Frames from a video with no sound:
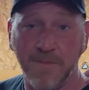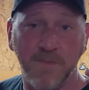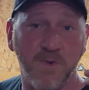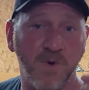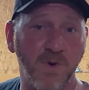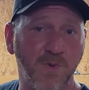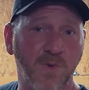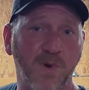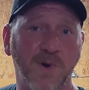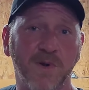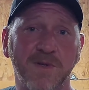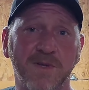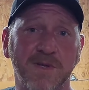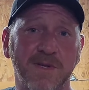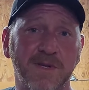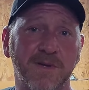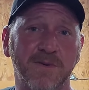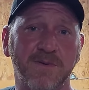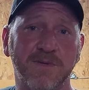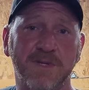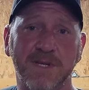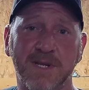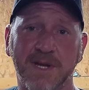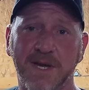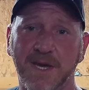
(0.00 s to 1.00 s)
got more work to
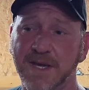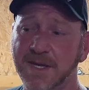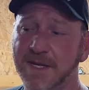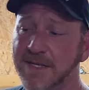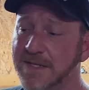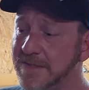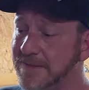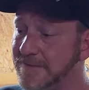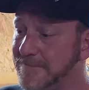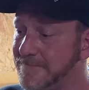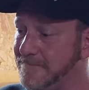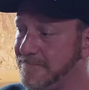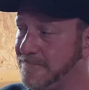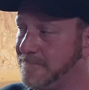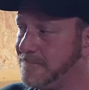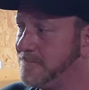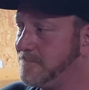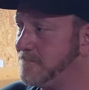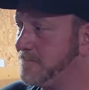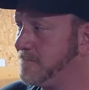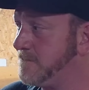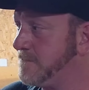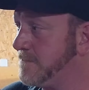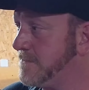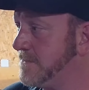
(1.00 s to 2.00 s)
do tonight.
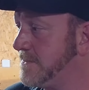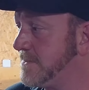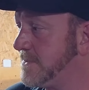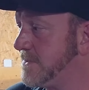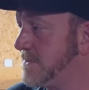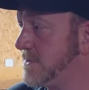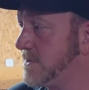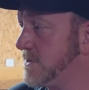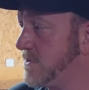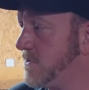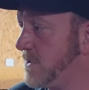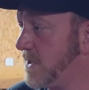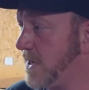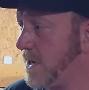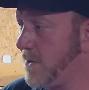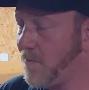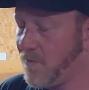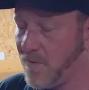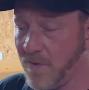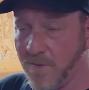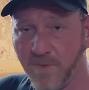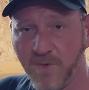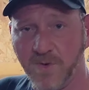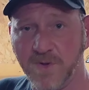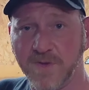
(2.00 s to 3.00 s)
We
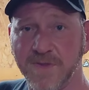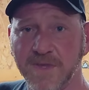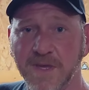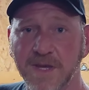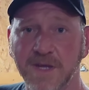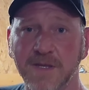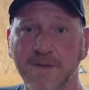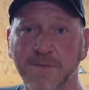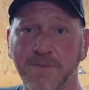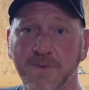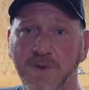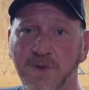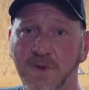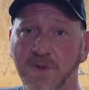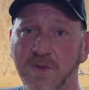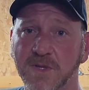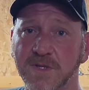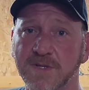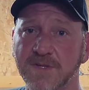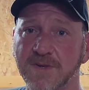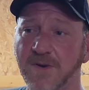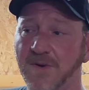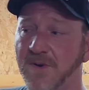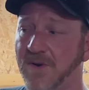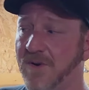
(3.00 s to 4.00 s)
got one more thing to put on
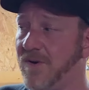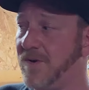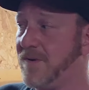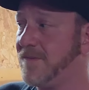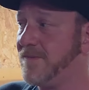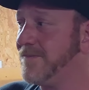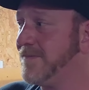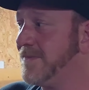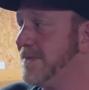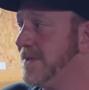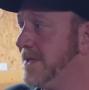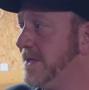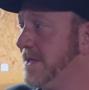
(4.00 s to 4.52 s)
this car,